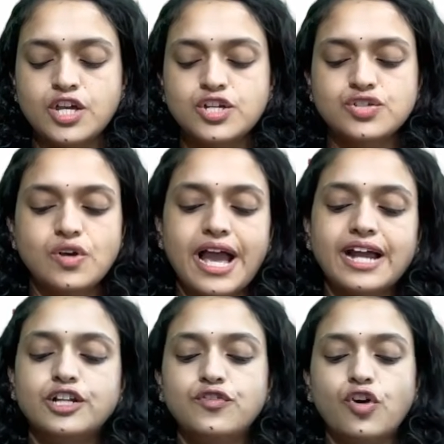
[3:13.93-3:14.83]
So
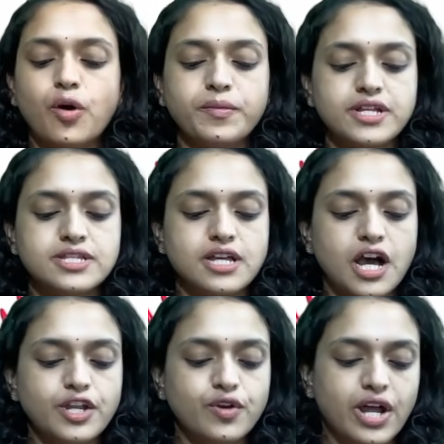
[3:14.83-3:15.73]
active components are
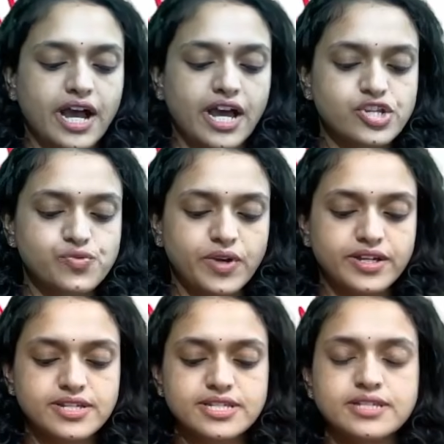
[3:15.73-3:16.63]
your arch
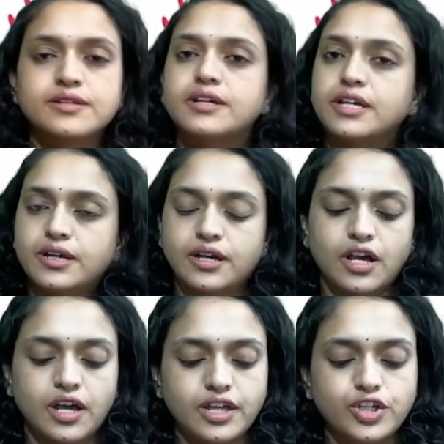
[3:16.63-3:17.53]
wires,
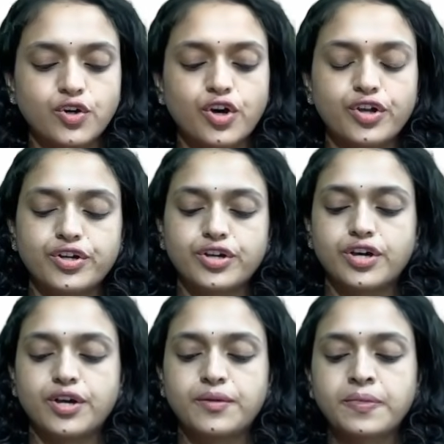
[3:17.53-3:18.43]

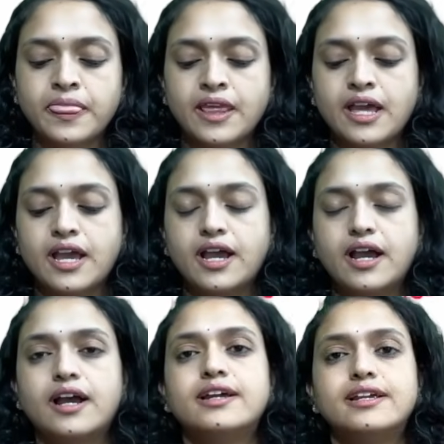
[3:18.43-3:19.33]
your
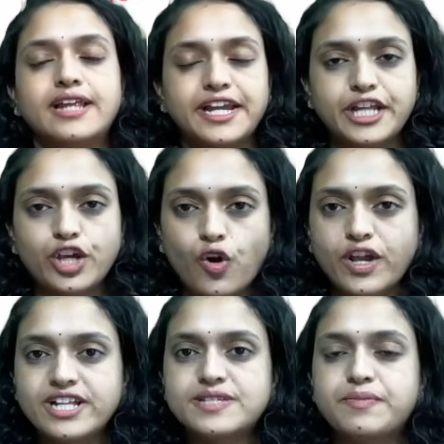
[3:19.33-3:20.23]
night eye
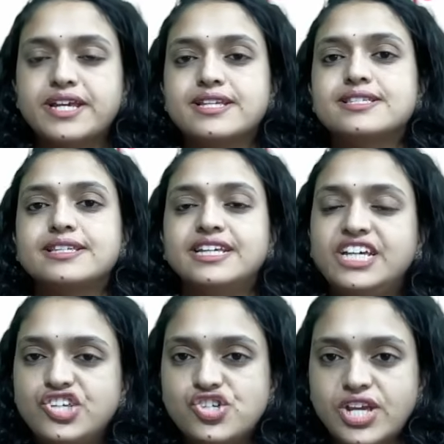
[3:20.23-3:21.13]
coil springs,
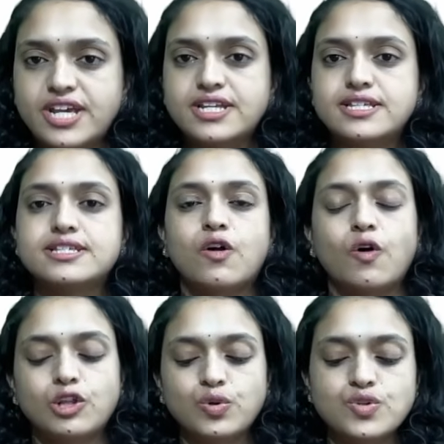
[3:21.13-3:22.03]
e-chains, all
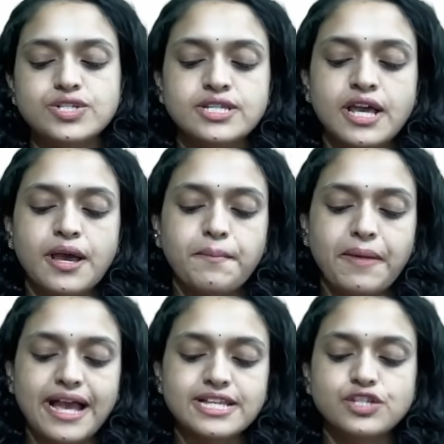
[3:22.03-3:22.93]
those.
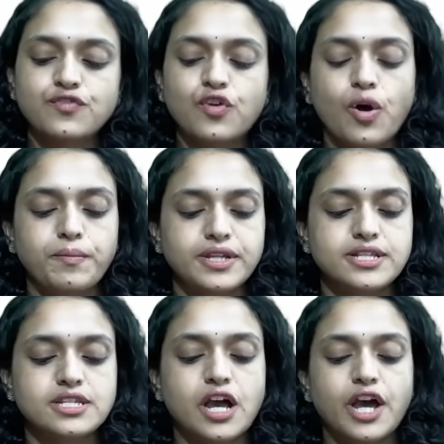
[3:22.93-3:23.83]
Passive components
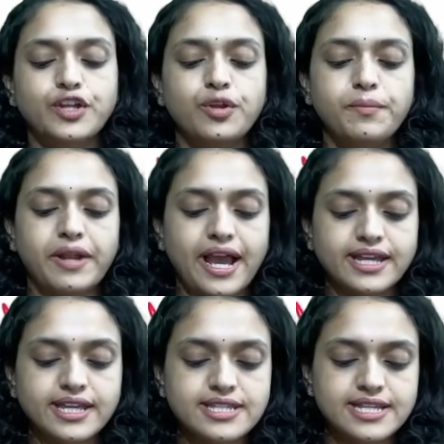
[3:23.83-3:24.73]
are your
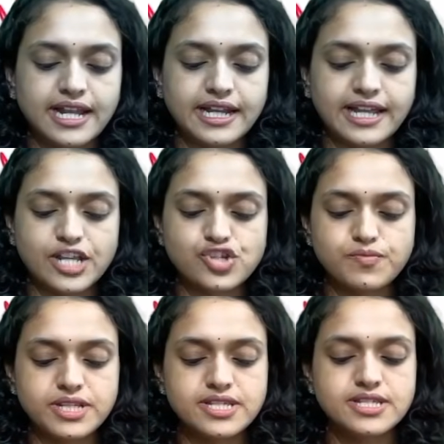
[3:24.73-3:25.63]
brackets and
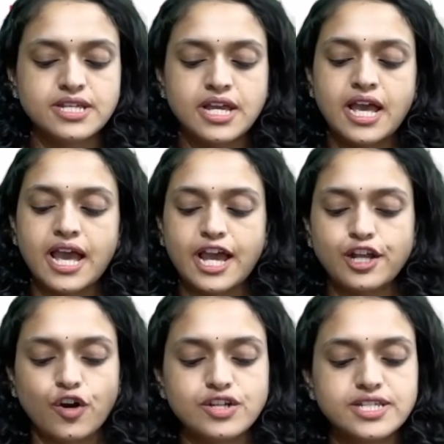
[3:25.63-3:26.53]
attachments. And
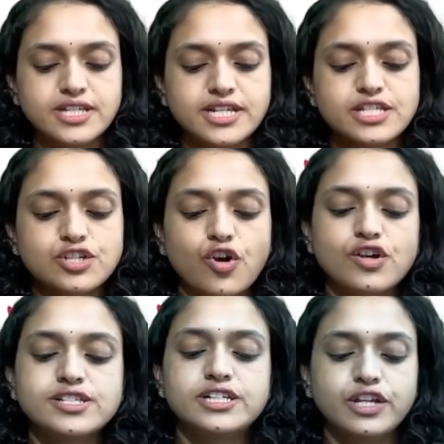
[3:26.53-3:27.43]
auxiliaries are
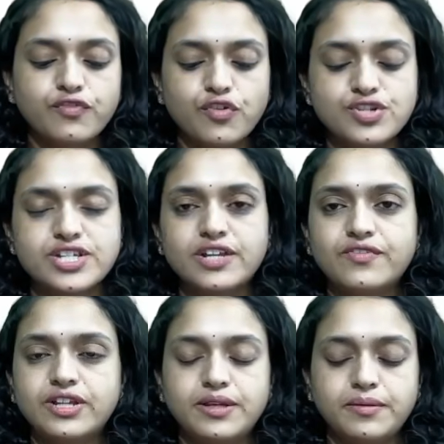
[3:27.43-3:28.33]
auxiliary force
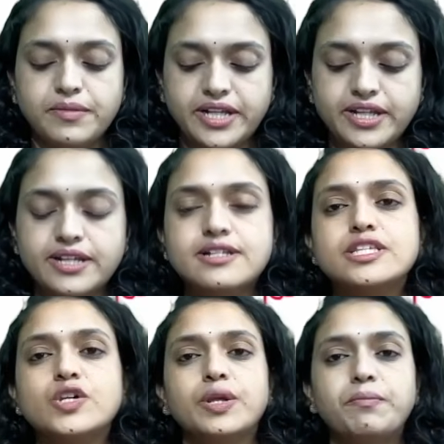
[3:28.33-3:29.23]
delivery materials,
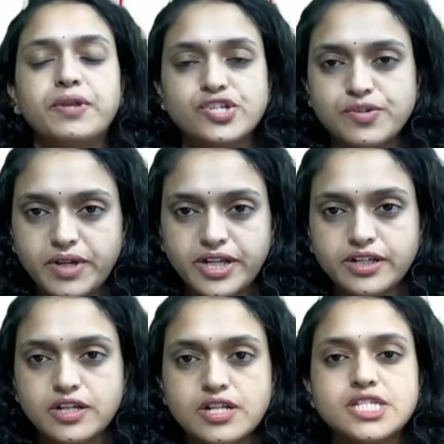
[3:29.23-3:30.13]
your impression
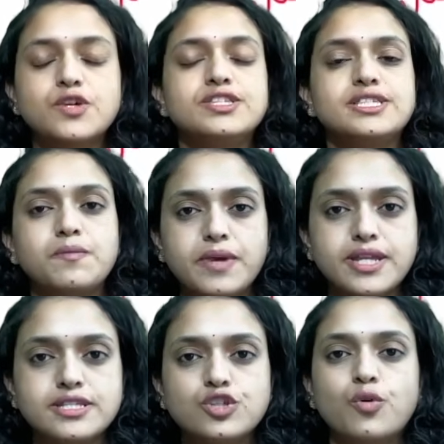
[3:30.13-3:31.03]
materials, your
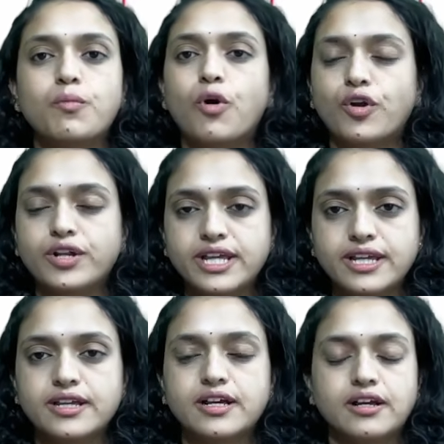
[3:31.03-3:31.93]
cements, your
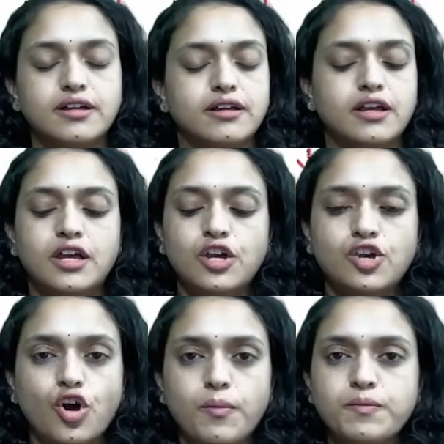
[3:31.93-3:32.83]
bonding
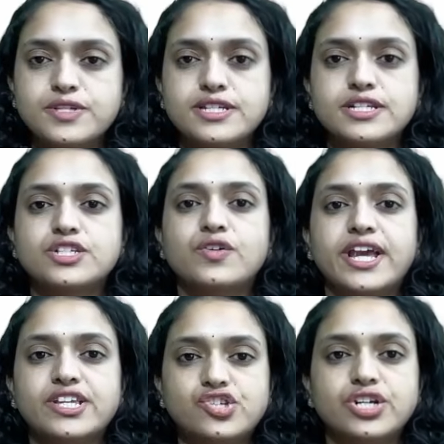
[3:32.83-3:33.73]
composite, your
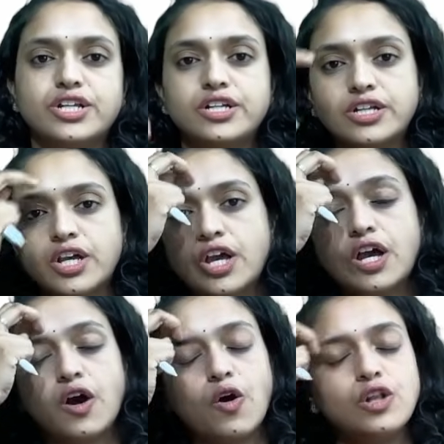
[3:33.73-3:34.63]
etchant.
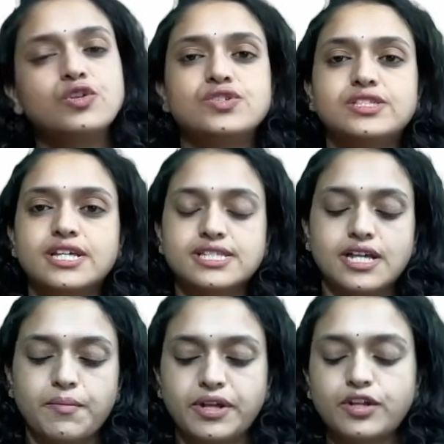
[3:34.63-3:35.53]
All those things
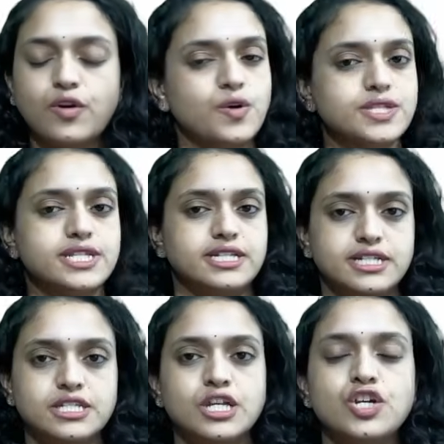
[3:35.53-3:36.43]
come under
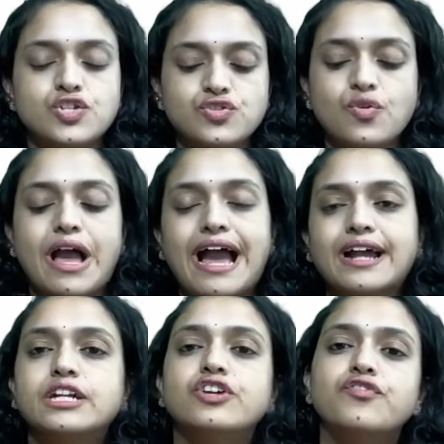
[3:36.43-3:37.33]
auxiliaries. So
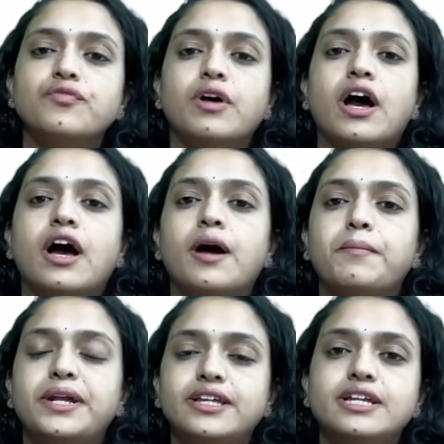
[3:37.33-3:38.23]
active
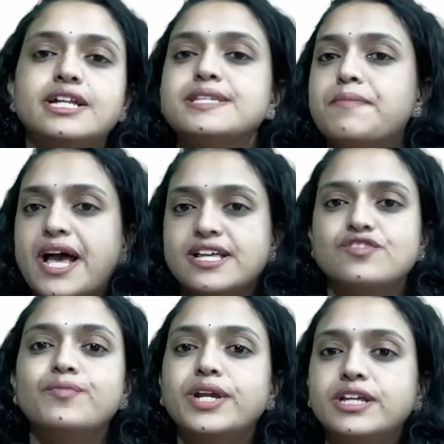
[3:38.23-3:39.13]
materials, passive
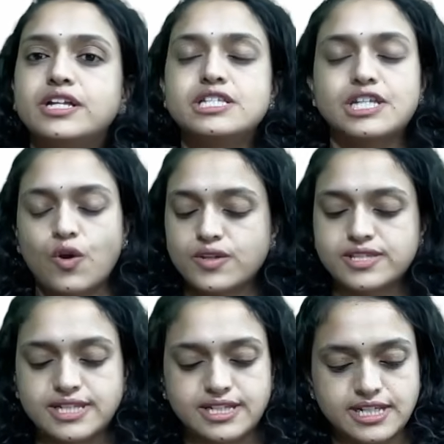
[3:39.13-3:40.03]
materials, and
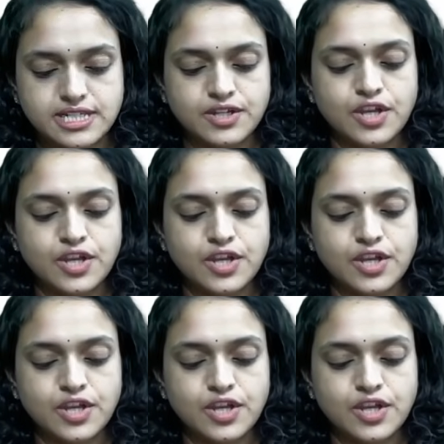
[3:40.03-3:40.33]
auxiliaries.